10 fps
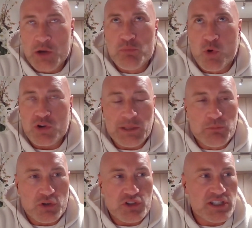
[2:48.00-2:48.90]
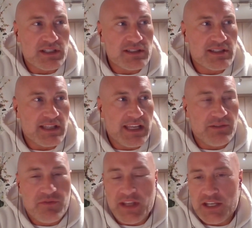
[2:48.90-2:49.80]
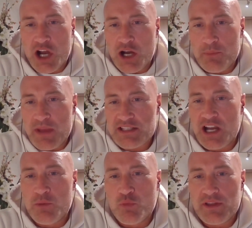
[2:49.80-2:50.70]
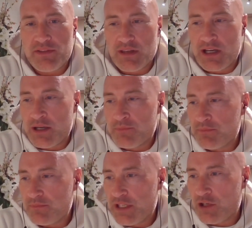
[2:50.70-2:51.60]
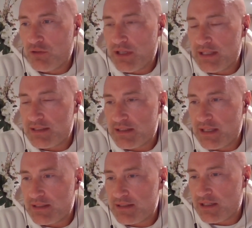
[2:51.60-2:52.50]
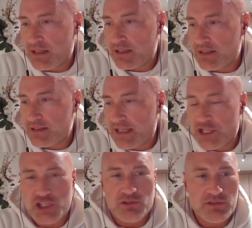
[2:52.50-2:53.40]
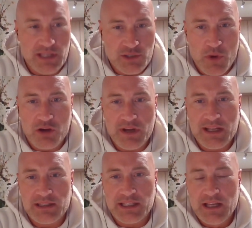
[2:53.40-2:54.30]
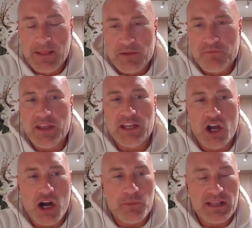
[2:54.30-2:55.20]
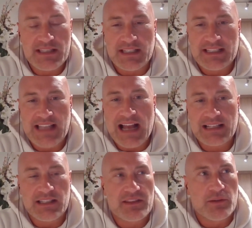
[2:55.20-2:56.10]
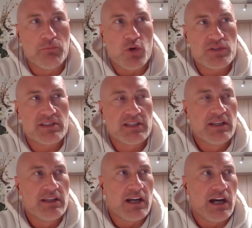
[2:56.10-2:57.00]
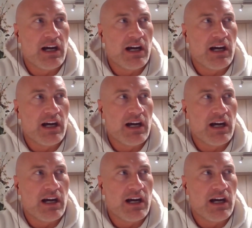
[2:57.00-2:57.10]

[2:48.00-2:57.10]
onboarding merchants in Vietnam has come with, its issues as well, right? Like Vietnam isn't exactly the most,